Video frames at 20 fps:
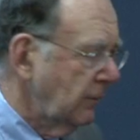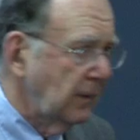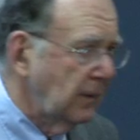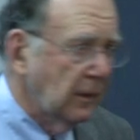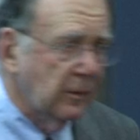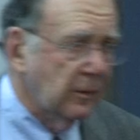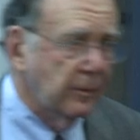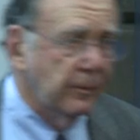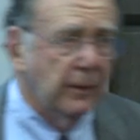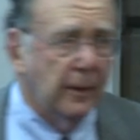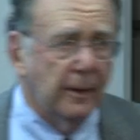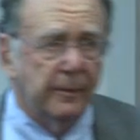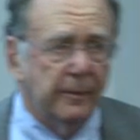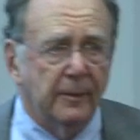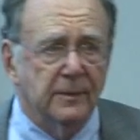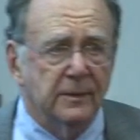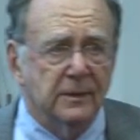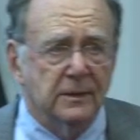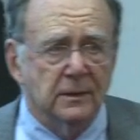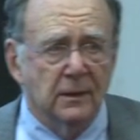of the other
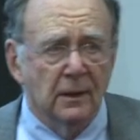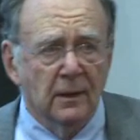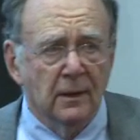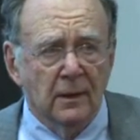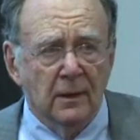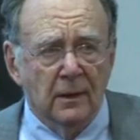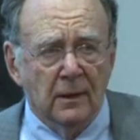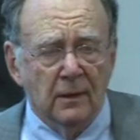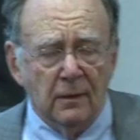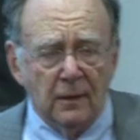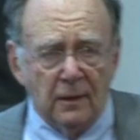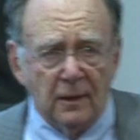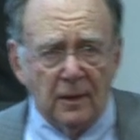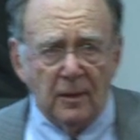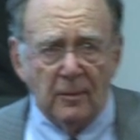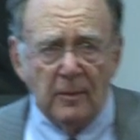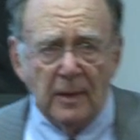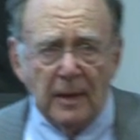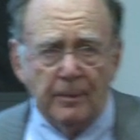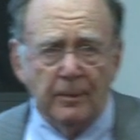problems that
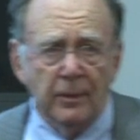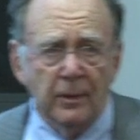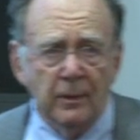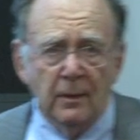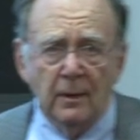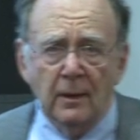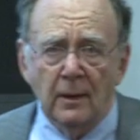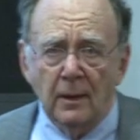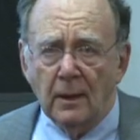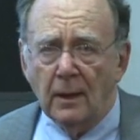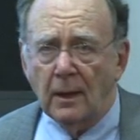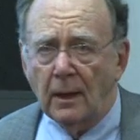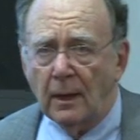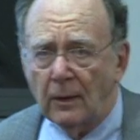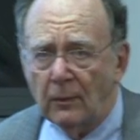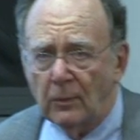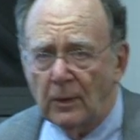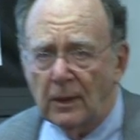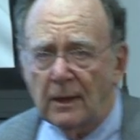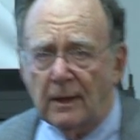come up,
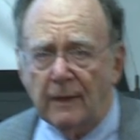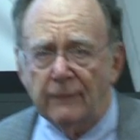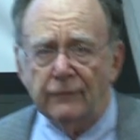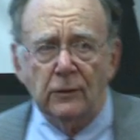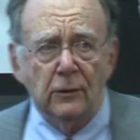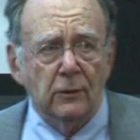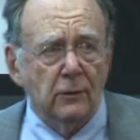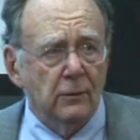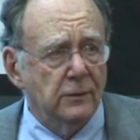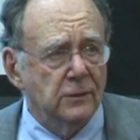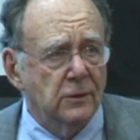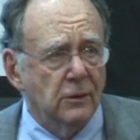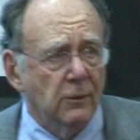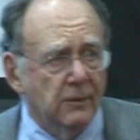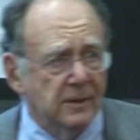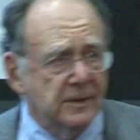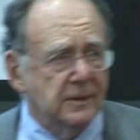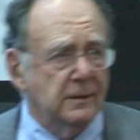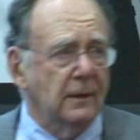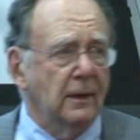we have to use
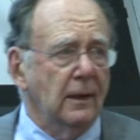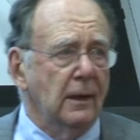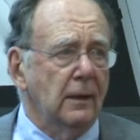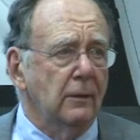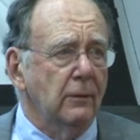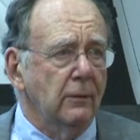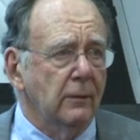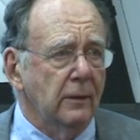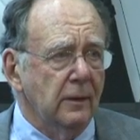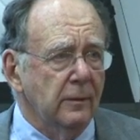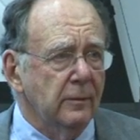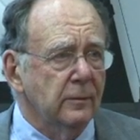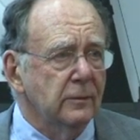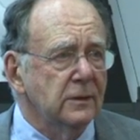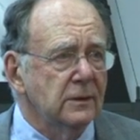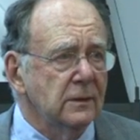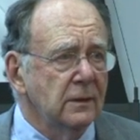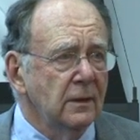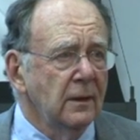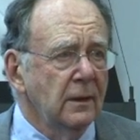heuristic
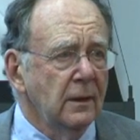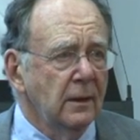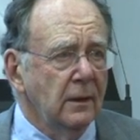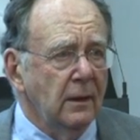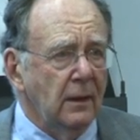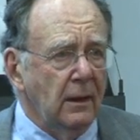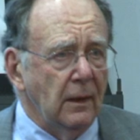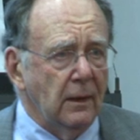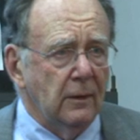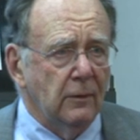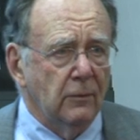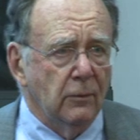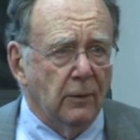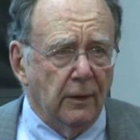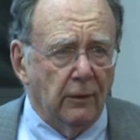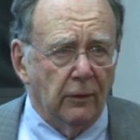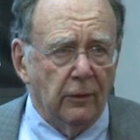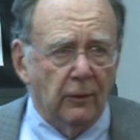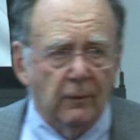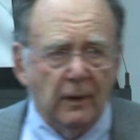algorithms. And
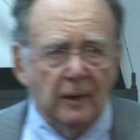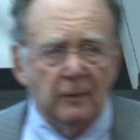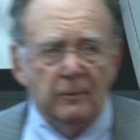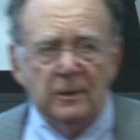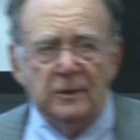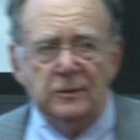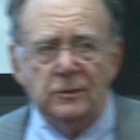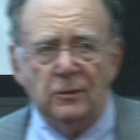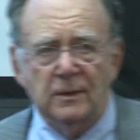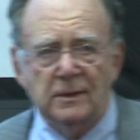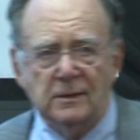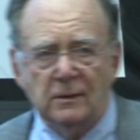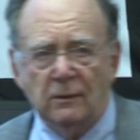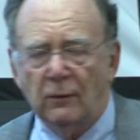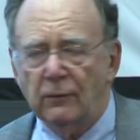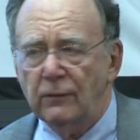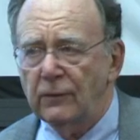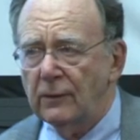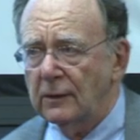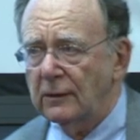one of the great mysteries in
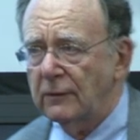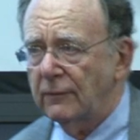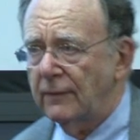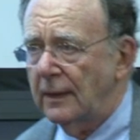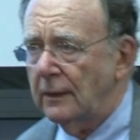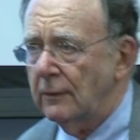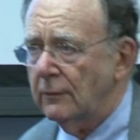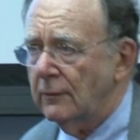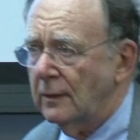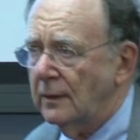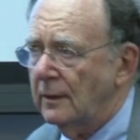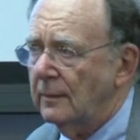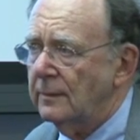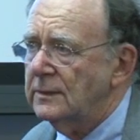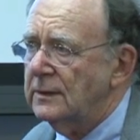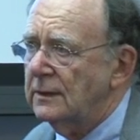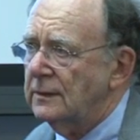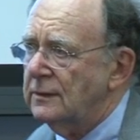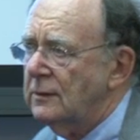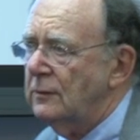the field of
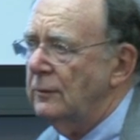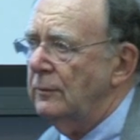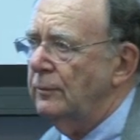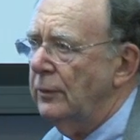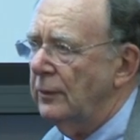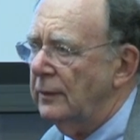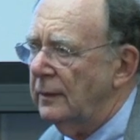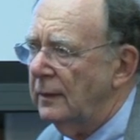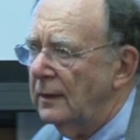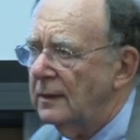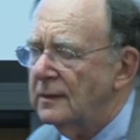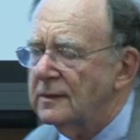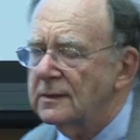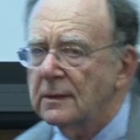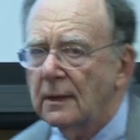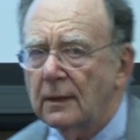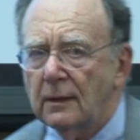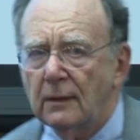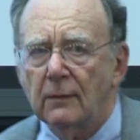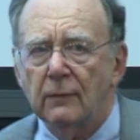algorithms is to put the
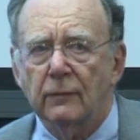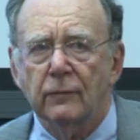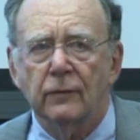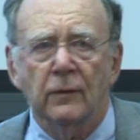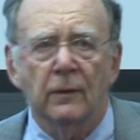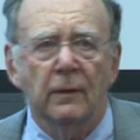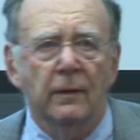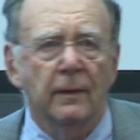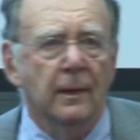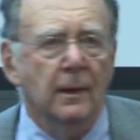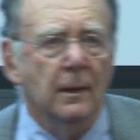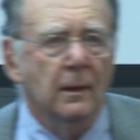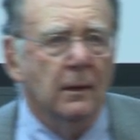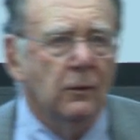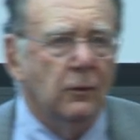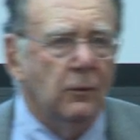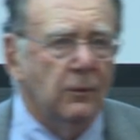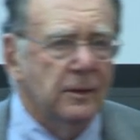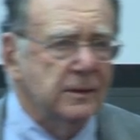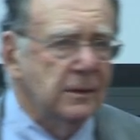study of
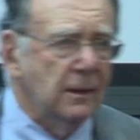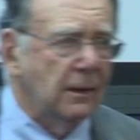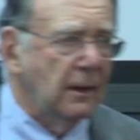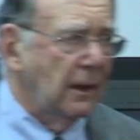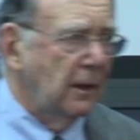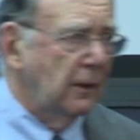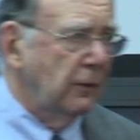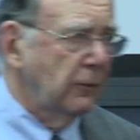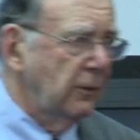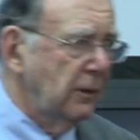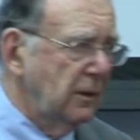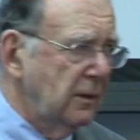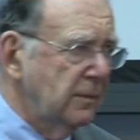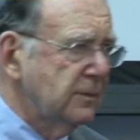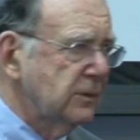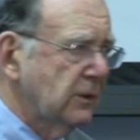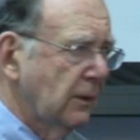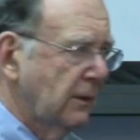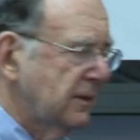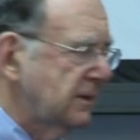heuristic
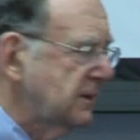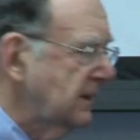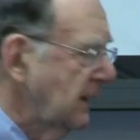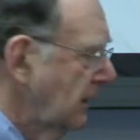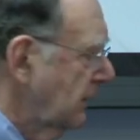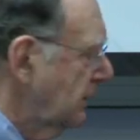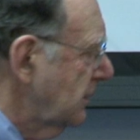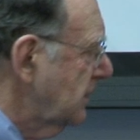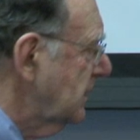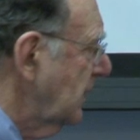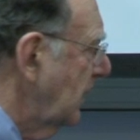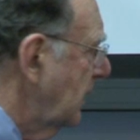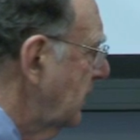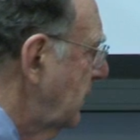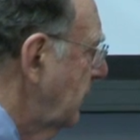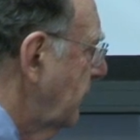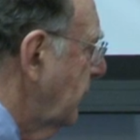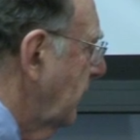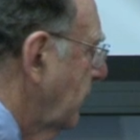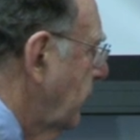algorithms on a sound
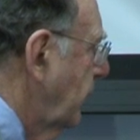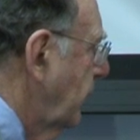scientific